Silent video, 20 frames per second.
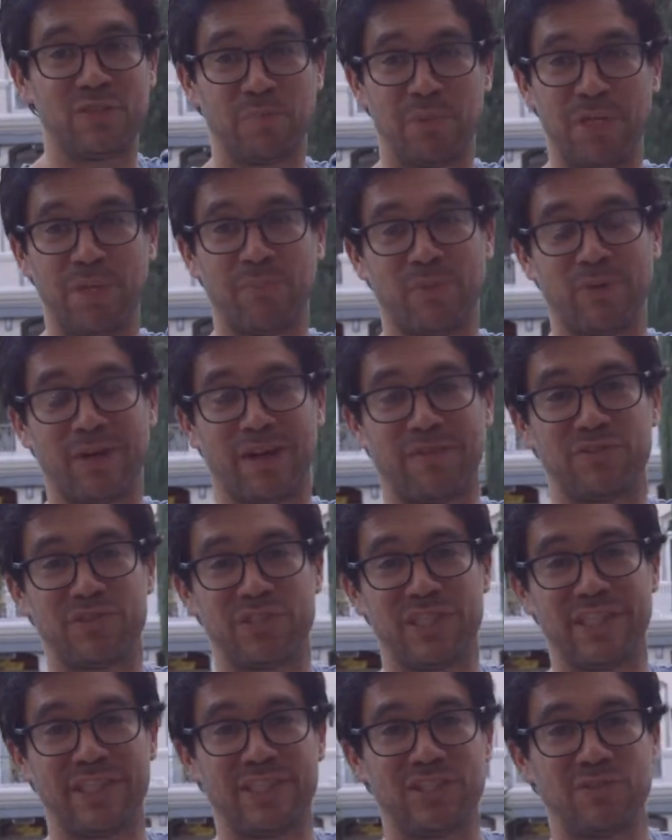of people have
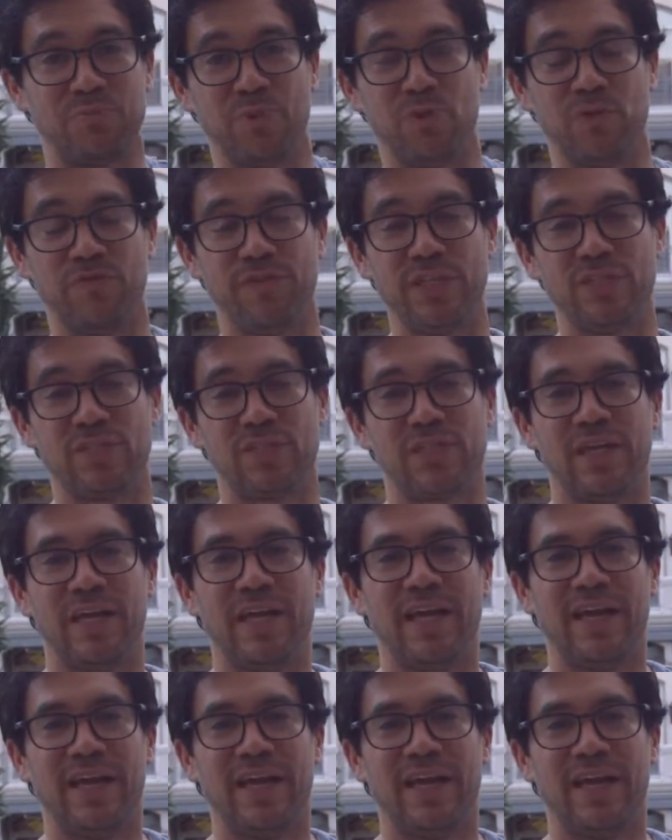seen his movies.